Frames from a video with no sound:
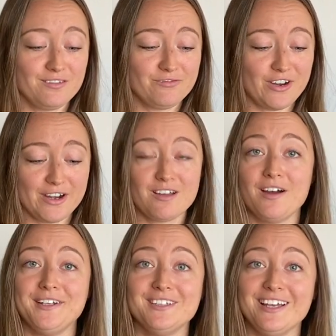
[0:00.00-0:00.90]
very
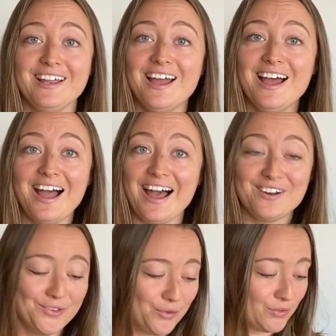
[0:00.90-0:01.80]
kindly at
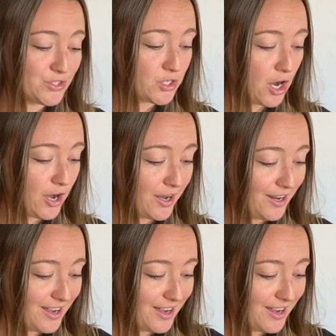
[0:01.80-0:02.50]
all. So